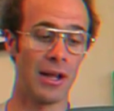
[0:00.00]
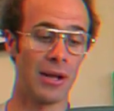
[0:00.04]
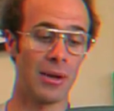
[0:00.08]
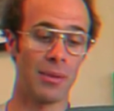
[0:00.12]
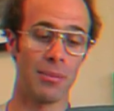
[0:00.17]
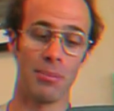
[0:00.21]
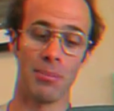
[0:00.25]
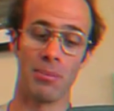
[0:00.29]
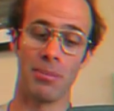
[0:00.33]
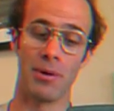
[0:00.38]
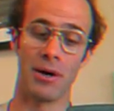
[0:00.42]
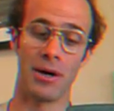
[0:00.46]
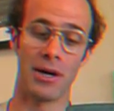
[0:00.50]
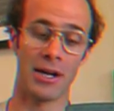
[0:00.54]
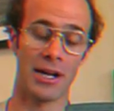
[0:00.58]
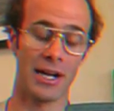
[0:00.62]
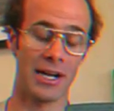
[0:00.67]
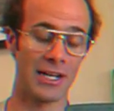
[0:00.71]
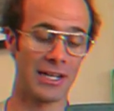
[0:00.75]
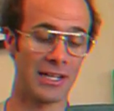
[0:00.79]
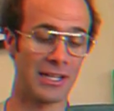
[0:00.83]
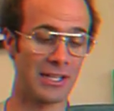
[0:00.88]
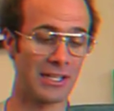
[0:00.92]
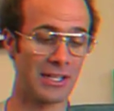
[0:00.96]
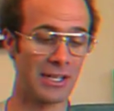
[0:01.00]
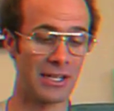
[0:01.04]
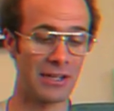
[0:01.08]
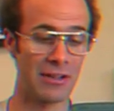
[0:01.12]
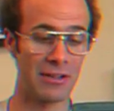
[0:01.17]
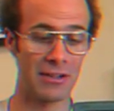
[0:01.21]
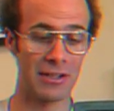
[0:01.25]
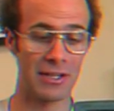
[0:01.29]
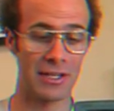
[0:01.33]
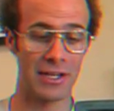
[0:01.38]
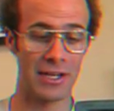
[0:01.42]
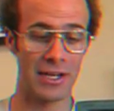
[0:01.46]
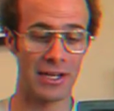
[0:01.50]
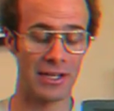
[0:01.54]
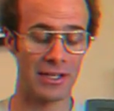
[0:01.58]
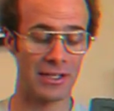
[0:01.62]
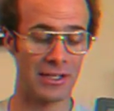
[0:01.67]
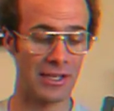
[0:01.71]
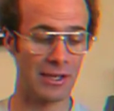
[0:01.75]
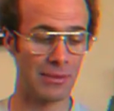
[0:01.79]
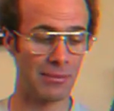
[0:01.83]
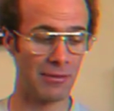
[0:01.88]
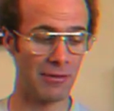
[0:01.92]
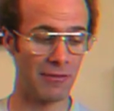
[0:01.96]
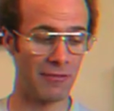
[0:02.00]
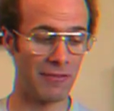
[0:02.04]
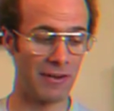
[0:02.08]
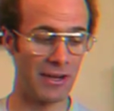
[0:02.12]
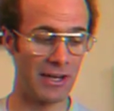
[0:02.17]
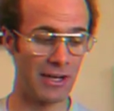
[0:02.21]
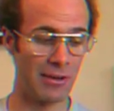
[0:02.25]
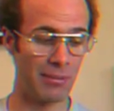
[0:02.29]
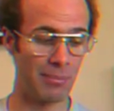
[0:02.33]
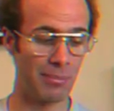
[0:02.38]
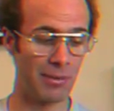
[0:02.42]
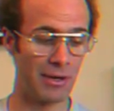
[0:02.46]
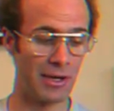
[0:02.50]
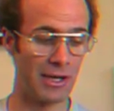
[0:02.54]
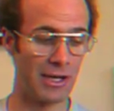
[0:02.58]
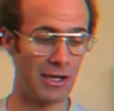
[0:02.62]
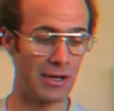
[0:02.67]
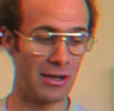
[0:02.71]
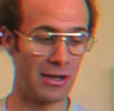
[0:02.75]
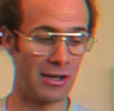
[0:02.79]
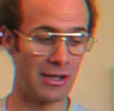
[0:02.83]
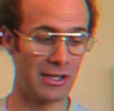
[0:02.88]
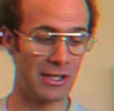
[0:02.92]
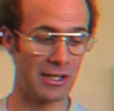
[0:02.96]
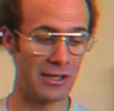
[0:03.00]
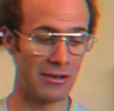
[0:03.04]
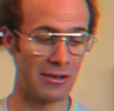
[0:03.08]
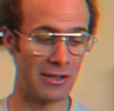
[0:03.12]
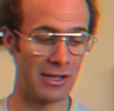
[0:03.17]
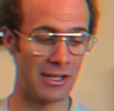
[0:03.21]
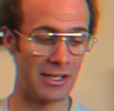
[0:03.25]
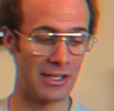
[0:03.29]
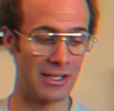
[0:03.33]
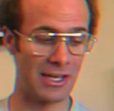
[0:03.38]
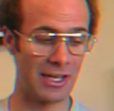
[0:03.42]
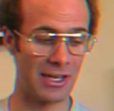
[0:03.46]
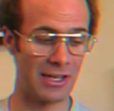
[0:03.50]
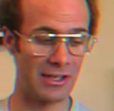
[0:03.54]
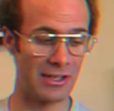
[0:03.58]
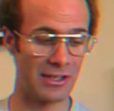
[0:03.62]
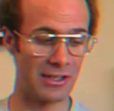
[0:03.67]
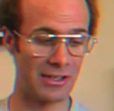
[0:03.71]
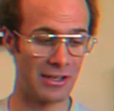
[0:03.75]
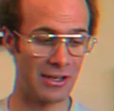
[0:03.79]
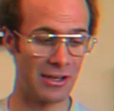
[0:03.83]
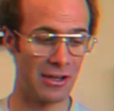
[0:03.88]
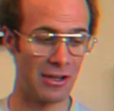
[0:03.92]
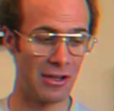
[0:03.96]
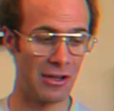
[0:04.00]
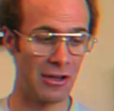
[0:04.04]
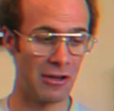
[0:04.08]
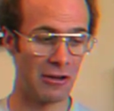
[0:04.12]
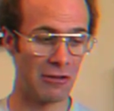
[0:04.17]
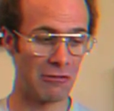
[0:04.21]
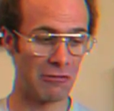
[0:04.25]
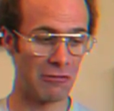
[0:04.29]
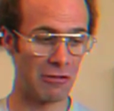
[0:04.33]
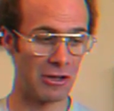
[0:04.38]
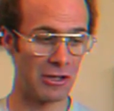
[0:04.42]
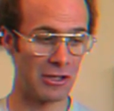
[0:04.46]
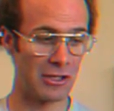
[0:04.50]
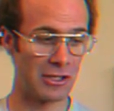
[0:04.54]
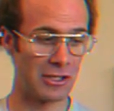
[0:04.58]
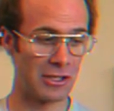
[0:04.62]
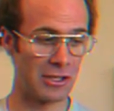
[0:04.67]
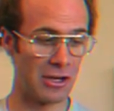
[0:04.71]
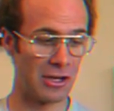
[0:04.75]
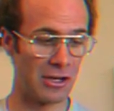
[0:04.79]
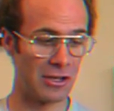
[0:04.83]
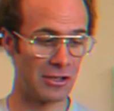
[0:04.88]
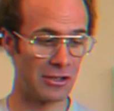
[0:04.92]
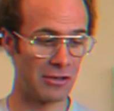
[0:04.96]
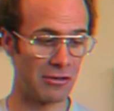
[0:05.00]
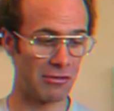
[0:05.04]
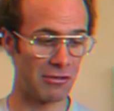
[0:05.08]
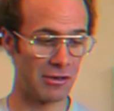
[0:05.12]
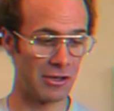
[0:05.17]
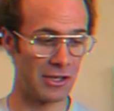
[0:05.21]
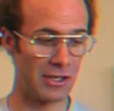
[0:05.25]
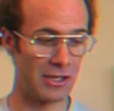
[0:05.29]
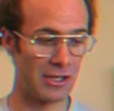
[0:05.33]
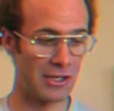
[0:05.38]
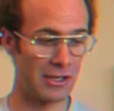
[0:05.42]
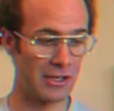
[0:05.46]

But I still can't seem to find a button on here that says run country.